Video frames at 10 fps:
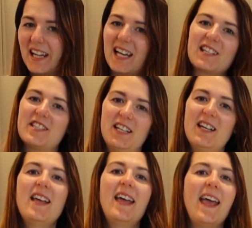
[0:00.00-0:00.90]

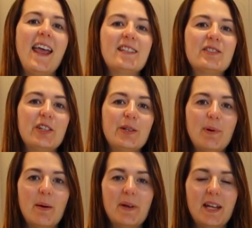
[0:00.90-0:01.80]
focaccia is to
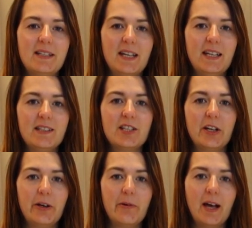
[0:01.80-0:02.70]
pop it
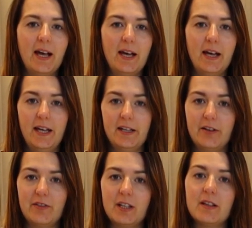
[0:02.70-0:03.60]
into an
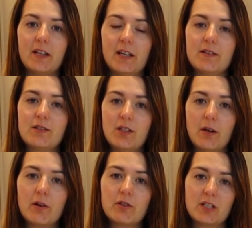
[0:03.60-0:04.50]
oven that's
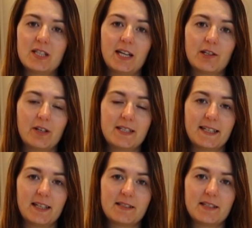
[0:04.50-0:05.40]
210 degrees
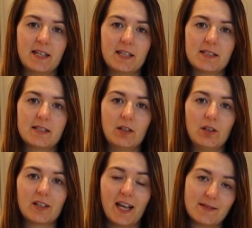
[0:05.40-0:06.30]
Celsius
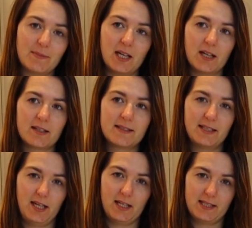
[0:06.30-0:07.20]
or gas mark
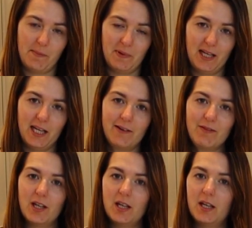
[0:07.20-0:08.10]
6 I believe,